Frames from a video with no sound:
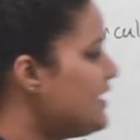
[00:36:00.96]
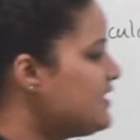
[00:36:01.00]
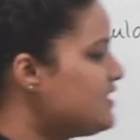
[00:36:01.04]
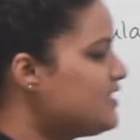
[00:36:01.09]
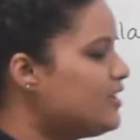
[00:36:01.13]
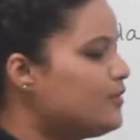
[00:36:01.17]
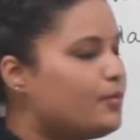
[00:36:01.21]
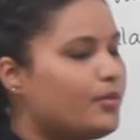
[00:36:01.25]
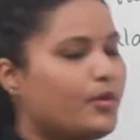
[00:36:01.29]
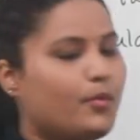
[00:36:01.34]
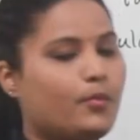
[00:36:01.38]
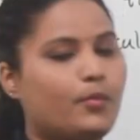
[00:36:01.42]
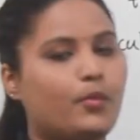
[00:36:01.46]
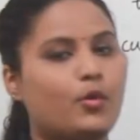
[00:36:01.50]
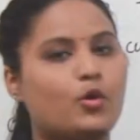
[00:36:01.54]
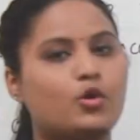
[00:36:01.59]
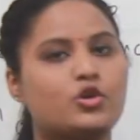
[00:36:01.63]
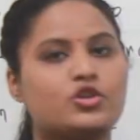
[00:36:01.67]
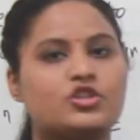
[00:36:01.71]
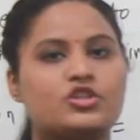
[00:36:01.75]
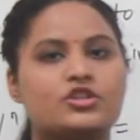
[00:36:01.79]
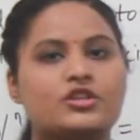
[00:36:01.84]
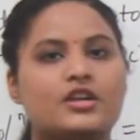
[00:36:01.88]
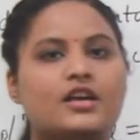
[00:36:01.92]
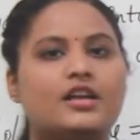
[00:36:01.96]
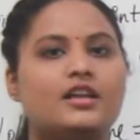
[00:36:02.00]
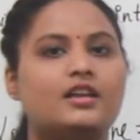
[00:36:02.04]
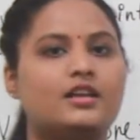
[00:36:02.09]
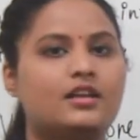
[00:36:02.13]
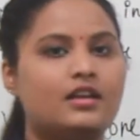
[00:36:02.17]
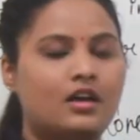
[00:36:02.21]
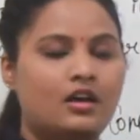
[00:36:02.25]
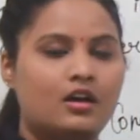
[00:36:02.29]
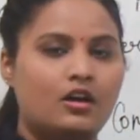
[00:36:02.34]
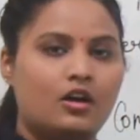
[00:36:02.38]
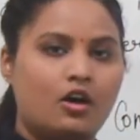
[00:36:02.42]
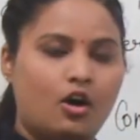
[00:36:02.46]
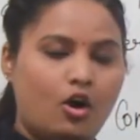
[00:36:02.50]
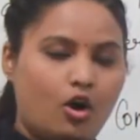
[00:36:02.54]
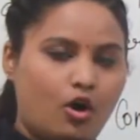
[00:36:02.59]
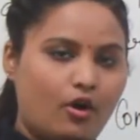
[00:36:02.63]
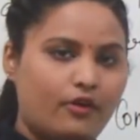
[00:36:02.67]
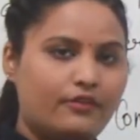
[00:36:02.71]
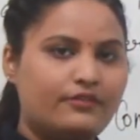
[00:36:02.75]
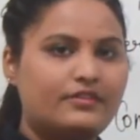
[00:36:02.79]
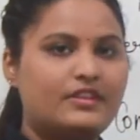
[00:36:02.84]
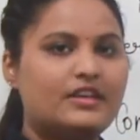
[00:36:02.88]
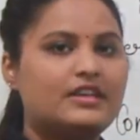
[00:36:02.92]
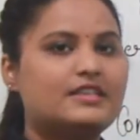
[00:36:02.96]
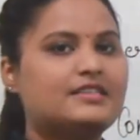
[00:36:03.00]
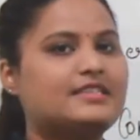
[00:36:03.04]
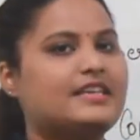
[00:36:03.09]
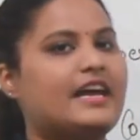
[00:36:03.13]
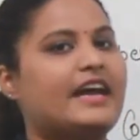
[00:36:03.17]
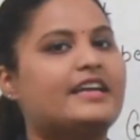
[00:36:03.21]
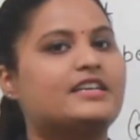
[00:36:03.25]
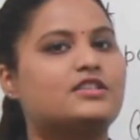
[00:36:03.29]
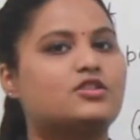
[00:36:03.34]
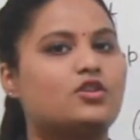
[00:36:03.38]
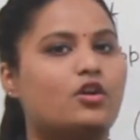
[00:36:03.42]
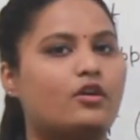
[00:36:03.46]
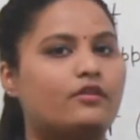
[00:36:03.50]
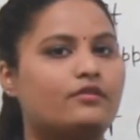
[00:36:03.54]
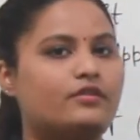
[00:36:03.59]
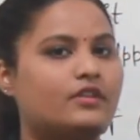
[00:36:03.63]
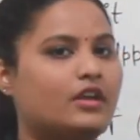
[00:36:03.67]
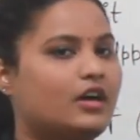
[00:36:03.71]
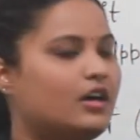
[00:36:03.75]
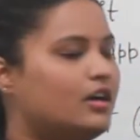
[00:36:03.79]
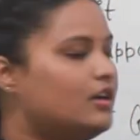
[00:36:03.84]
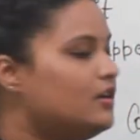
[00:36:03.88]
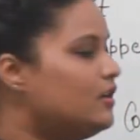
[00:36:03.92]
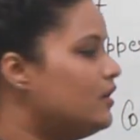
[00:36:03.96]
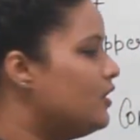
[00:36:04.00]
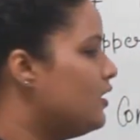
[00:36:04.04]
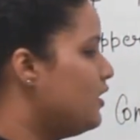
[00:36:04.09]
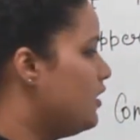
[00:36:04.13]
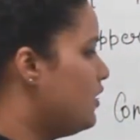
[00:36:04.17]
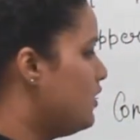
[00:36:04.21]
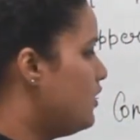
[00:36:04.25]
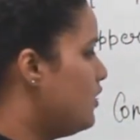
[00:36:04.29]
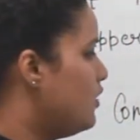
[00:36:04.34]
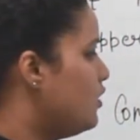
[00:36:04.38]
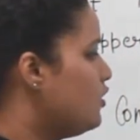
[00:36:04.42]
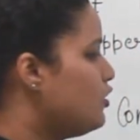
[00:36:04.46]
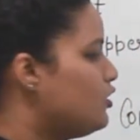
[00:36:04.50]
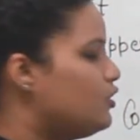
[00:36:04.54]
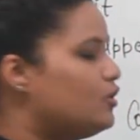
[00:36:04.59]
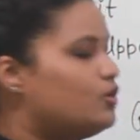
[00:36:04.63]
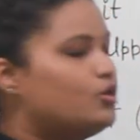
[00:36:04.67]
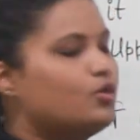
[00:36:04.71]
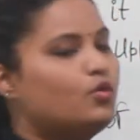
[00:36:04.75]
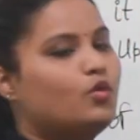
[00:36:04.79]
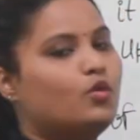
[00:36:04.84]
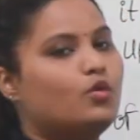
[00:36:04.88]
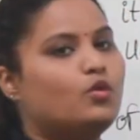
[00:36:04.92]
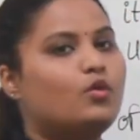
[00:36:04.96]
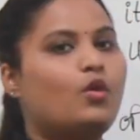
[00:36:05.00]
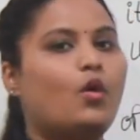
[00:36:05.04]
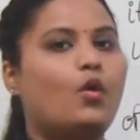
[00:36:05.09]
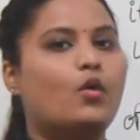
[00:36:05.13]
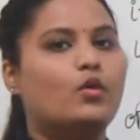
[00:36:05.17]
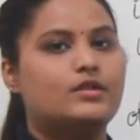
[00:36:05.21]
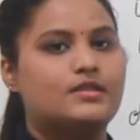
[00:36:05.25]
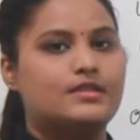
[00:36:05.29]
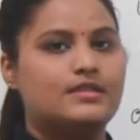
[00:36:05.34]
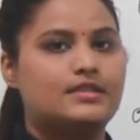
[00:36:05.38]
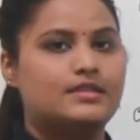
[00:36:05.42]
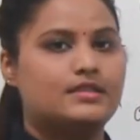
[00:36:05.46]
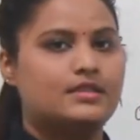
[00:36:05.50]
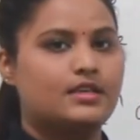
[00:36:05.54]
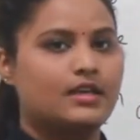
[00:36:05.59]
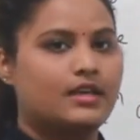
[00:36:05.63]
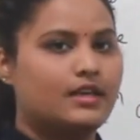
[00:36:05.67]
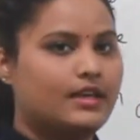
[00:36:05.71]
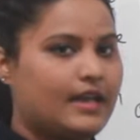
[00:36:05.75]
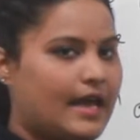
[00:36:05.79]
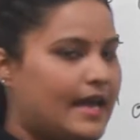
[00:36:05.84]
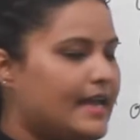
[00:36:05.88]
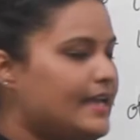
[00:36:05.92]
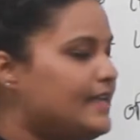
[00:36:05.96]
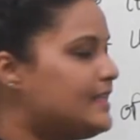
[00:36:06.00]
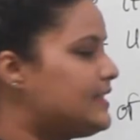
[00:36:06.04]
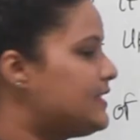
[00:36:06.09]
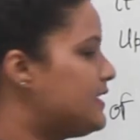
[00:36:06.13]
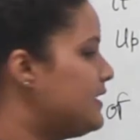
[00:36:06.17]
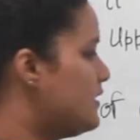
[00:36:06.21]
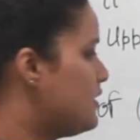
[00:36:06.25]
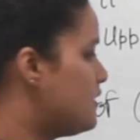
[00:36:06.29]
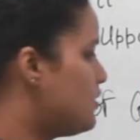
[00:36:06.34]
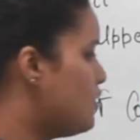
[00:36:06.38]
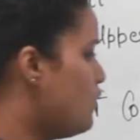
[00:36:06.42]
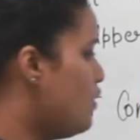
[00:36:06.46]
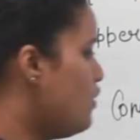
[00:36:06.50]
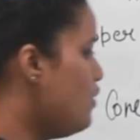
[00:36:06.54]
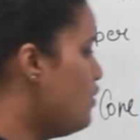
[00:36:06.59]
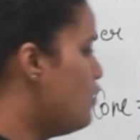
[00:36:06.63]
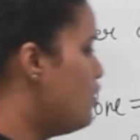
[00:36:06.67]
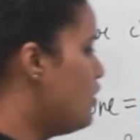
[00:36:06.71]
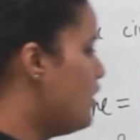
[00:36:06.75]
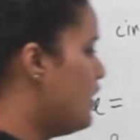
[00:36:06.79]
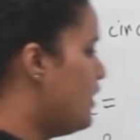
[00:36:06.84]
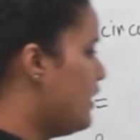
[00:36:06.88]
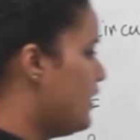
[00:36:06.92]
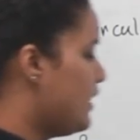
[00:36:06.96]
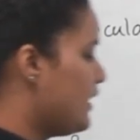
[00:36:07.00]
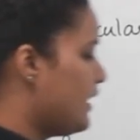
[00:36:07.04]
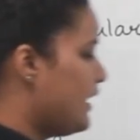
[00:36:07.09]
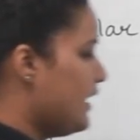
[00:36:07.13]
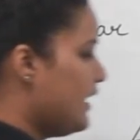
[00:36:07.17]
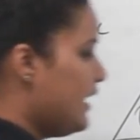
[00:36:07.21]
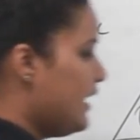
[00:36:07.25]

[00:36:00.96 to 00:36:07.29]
the proportional of the sides of the two cones, right? So can I